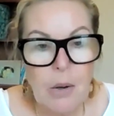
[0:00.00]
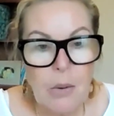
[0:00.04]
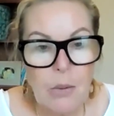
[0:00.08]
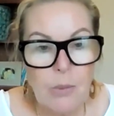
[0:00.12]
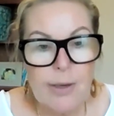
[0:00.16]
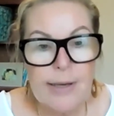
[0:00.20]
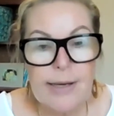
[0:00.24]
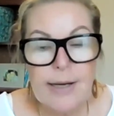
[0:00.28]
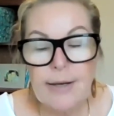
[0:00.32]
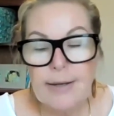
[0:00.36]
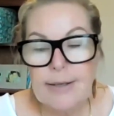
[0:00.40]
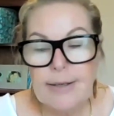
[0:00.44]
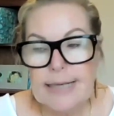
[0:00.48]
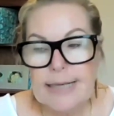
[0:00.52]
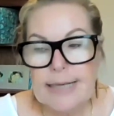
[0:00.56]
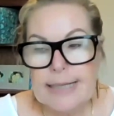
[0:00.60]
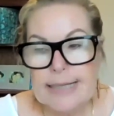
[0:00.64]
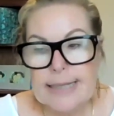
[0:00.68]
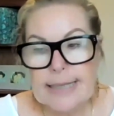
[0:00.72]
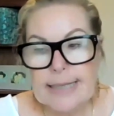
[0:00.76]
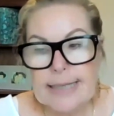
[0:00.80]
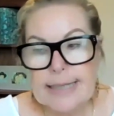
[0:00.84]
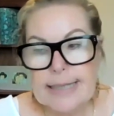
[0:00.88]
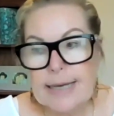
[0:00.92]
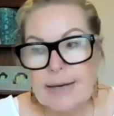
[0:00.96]
we don't
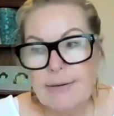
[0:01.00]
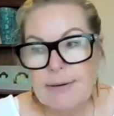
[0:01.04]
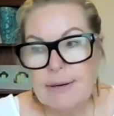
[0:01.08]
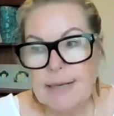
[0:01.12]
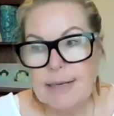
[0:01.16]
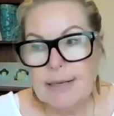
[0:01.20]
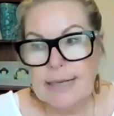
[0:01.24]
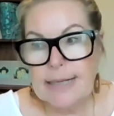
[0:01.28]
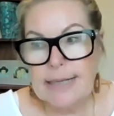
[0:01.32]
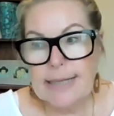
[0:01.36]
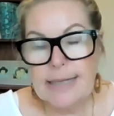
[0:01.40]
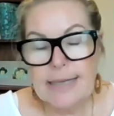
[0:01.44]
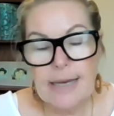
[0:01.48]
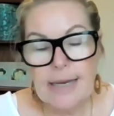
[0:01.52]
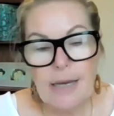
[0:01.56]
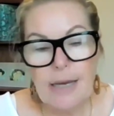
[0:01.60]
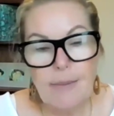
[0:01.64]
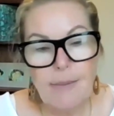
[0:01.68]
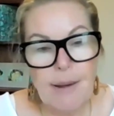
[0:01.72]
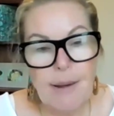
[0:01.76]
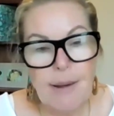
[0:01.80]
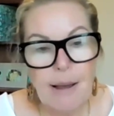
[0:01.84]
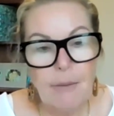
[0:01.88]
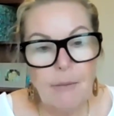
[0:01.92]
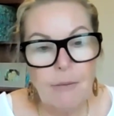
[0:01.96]
necessarily see,
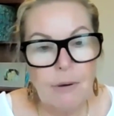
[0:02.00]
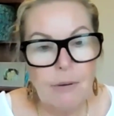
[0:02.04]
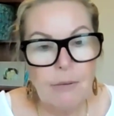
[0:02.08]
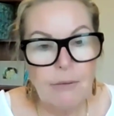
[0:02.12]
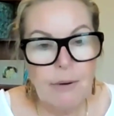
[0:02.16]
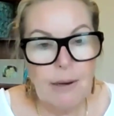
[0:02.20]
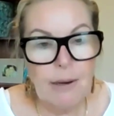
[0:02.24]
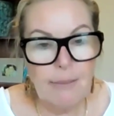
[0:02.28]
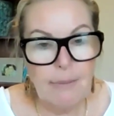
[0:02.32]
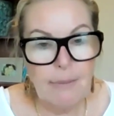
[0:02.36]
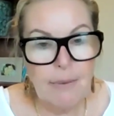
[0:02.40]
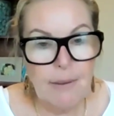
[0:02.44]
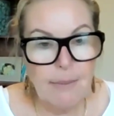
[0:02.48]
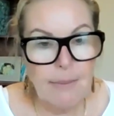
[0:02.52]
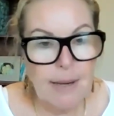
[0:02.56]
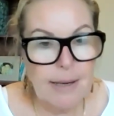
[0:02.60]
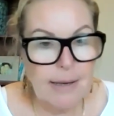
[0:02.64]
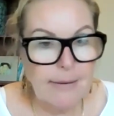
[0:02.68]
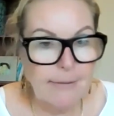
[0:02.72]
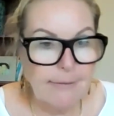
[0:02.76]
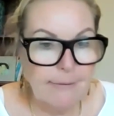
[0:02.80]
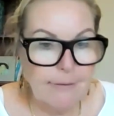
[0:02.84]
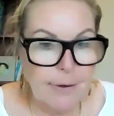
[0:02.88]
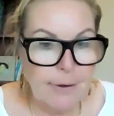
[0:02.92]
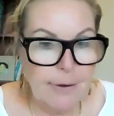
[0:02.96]
but we reap the
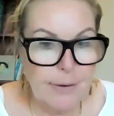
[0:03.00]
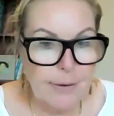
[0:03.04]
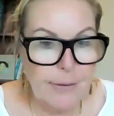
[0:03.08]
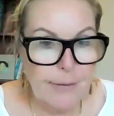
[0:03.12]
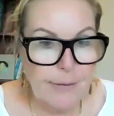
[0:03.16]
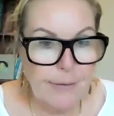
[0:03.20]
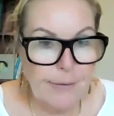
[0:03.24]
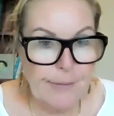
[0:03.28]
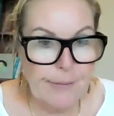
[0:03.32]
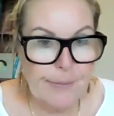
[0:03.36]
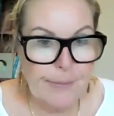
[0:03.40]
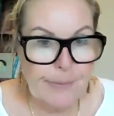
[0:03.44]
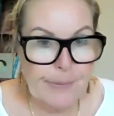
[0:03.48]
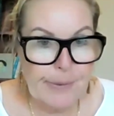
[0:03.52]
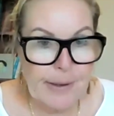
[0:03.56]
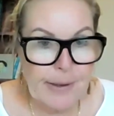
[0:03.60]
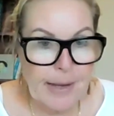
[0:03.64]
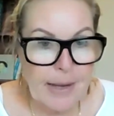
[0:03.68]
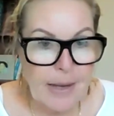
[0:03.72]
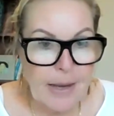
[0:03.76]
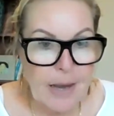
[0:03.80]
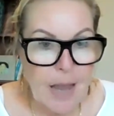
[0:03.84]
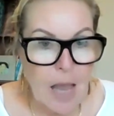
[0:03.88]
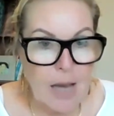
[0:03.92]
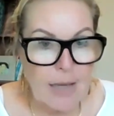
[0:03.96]
benefit of.
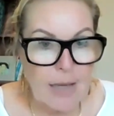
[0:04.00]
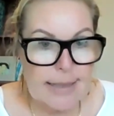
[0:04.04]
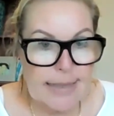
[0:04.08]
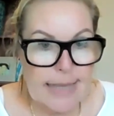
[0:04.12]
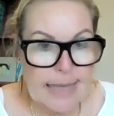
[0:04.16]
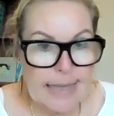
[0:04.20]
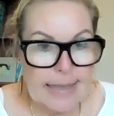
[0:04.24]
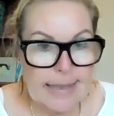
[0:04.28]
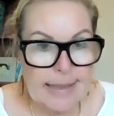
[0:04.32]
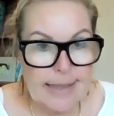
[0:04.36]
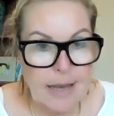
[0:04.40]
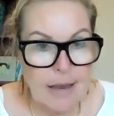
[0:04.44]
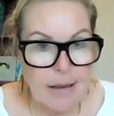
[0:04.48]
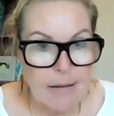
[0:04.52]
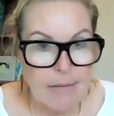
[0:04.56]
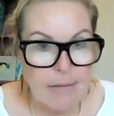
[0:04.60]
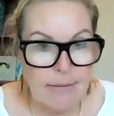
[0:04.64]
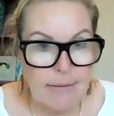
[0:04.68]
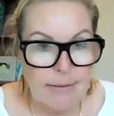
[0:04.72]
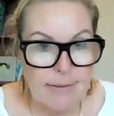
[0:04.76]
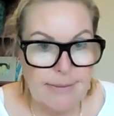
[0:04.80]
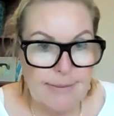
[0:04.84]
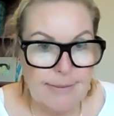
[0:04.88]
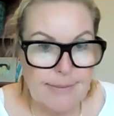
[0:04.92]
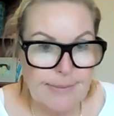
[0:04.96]
How does that
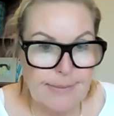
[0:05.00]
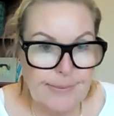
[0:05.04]
sound?